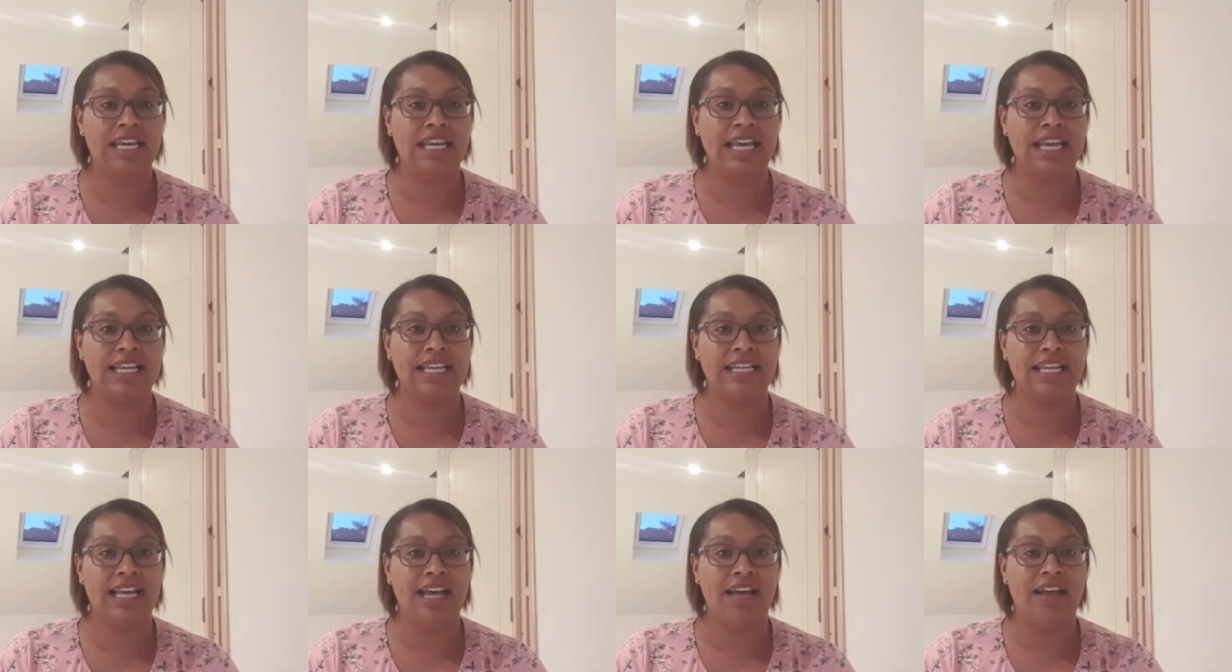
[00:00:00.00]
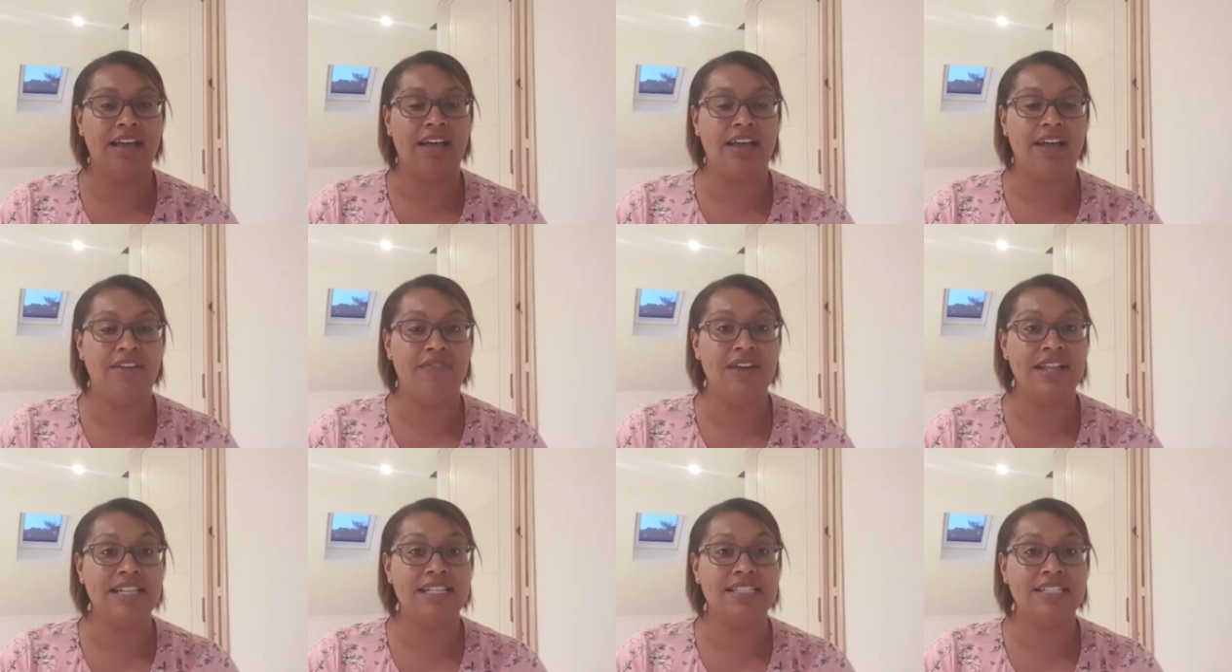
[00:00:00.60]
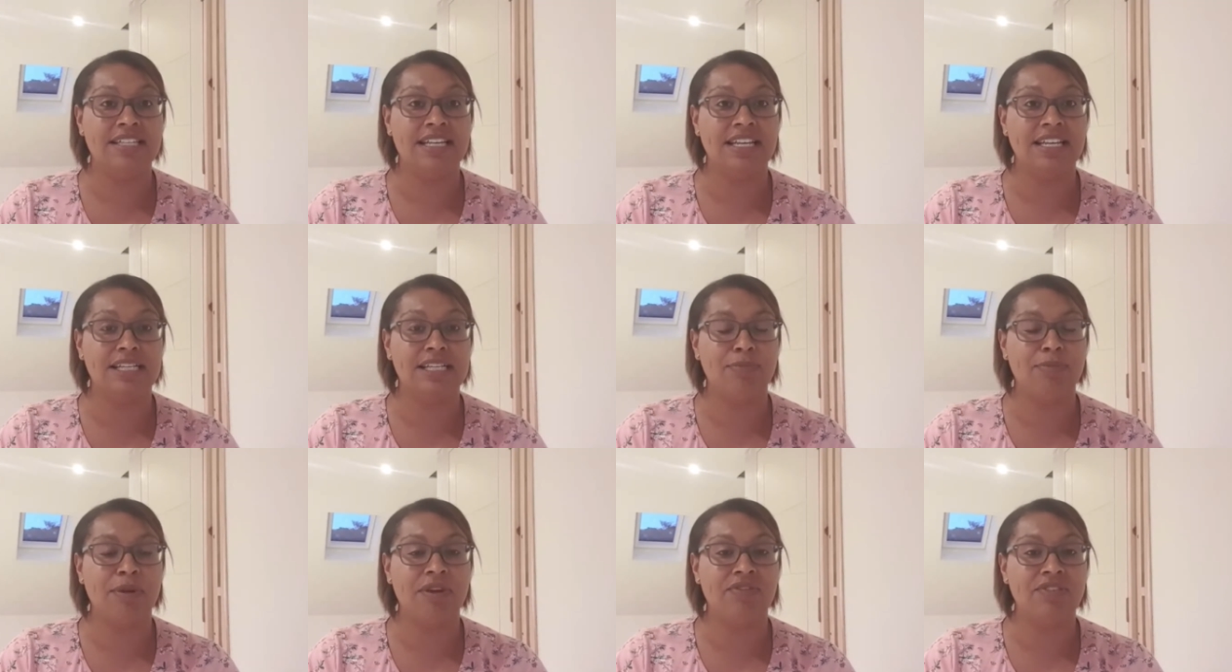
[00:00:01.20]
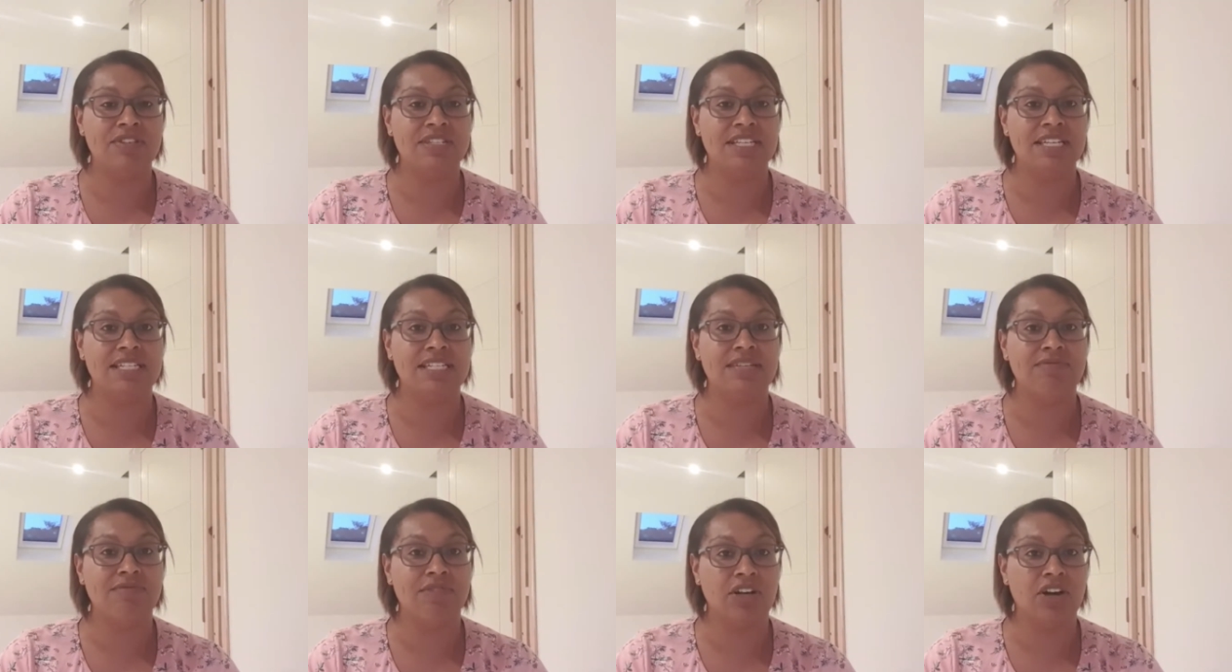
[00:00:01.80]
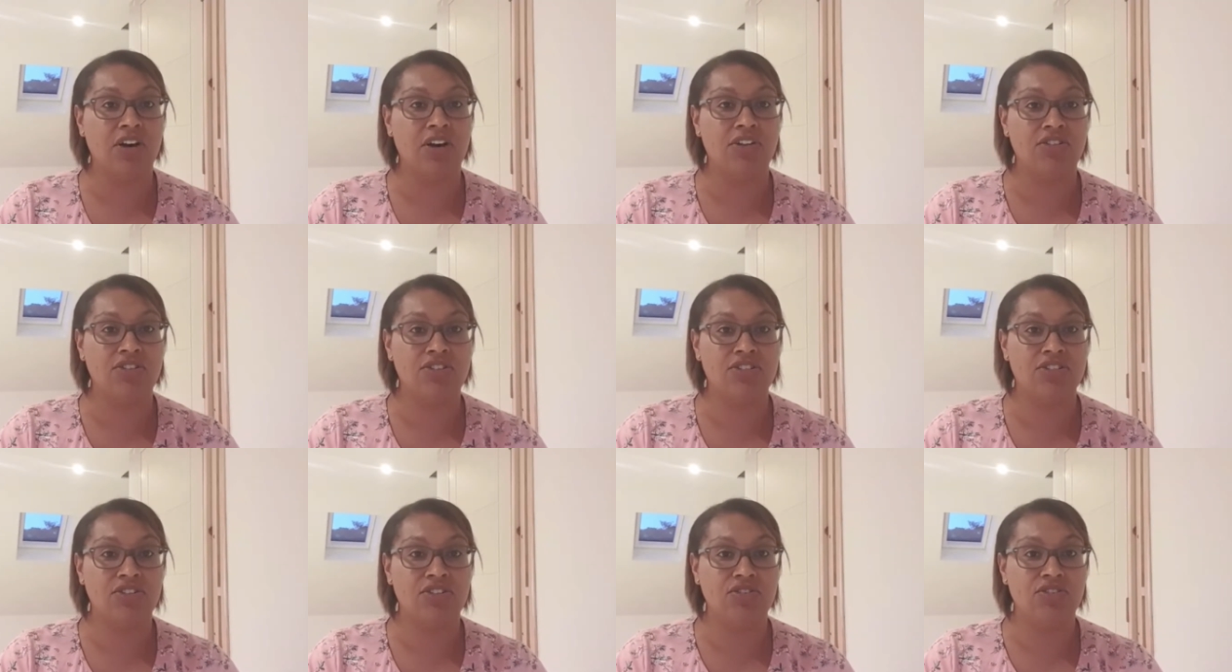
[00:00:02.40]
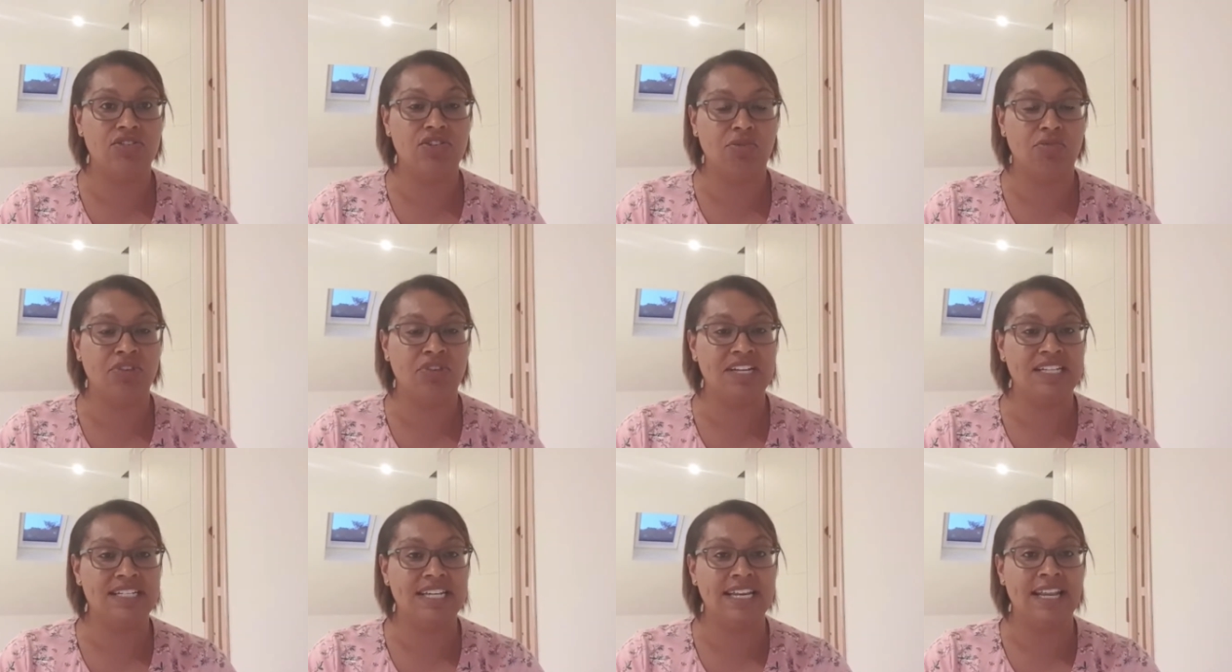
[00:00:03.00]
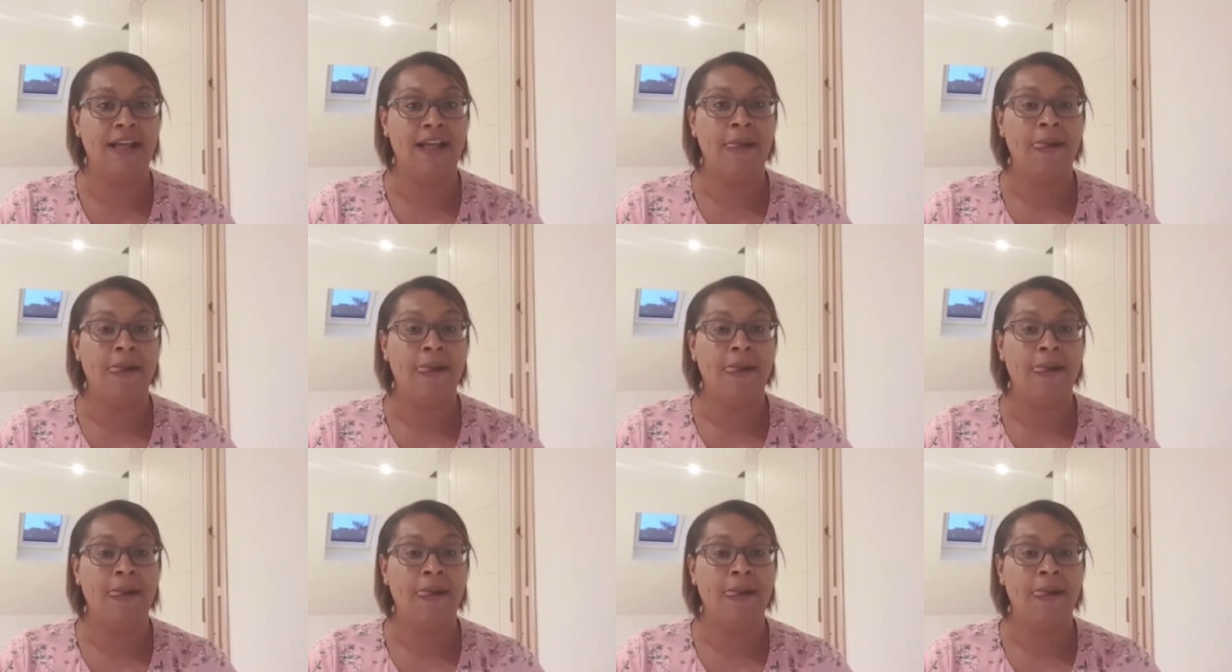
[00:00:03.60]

events and experiences in regards to dog breeding.